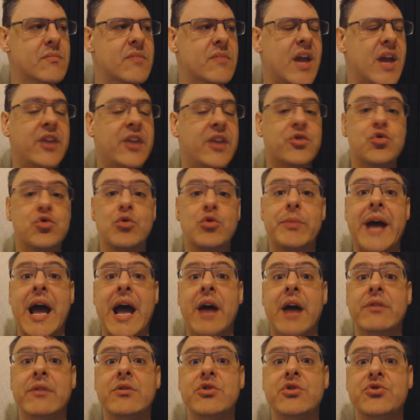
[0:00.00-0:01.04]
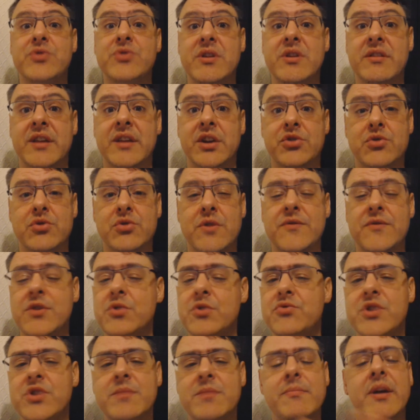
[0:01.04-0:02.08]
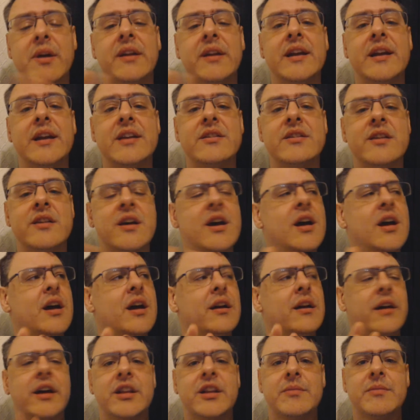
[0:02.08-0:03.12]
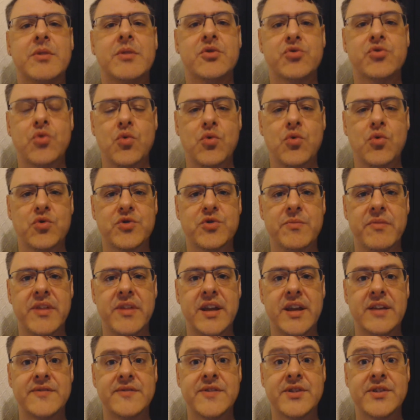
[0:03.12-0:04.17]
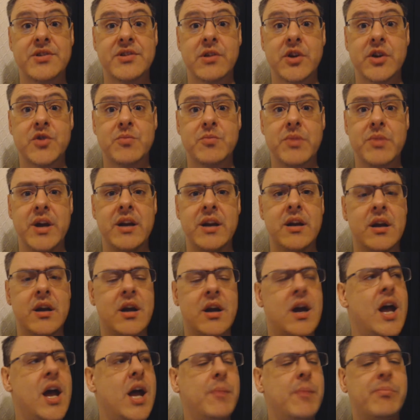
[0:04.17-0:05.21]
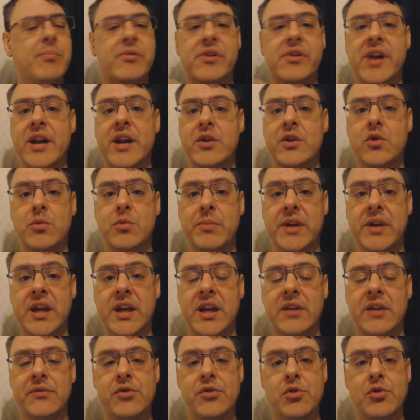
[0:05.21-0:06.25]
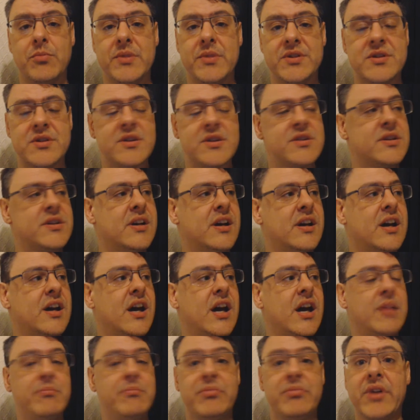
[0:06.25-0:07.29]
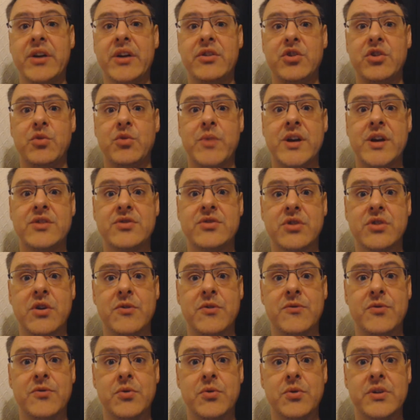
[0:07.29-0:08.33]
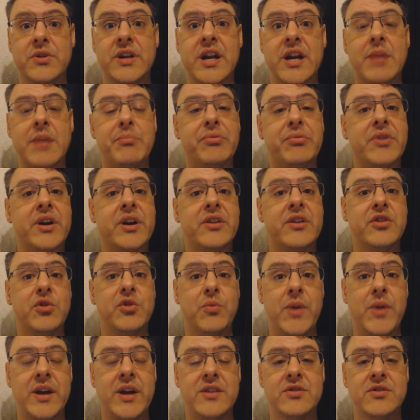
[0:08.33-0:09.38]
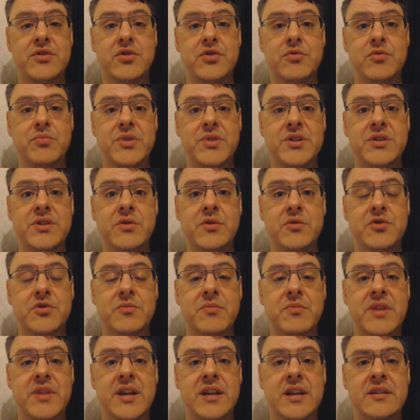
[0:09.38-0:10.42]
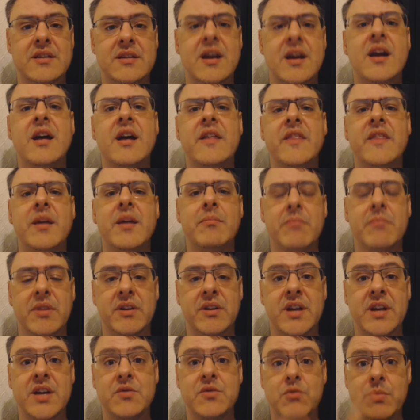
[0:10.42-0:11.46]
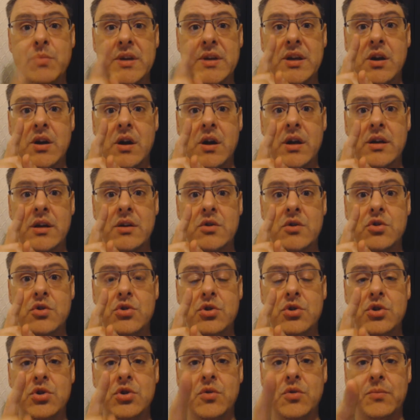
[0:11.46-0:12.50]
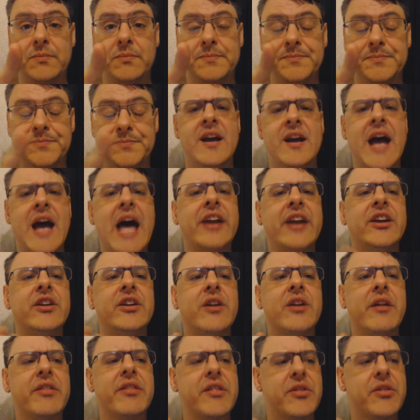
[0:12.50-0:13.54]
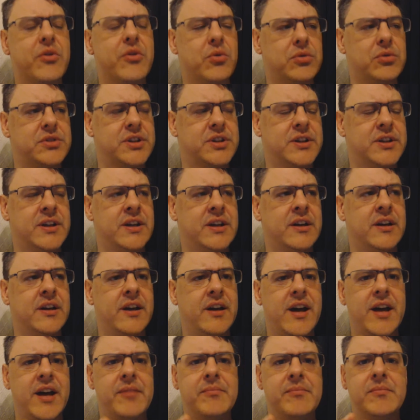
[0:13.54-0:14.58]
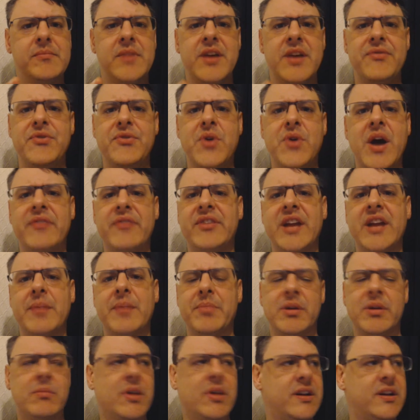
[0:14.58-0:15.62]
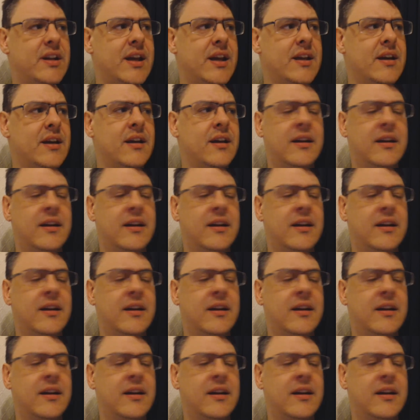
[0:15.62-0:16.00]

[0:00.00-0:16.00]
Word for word: and it's all about how you treat things. So if you treat Mondays like the most awesome thing since sliced bread, a brand new beginning for your business, a brand new way to go forward and a brand new way to do pretty awesome things, then Mondays will be kind to you. And another thought, if you have an epic Monday,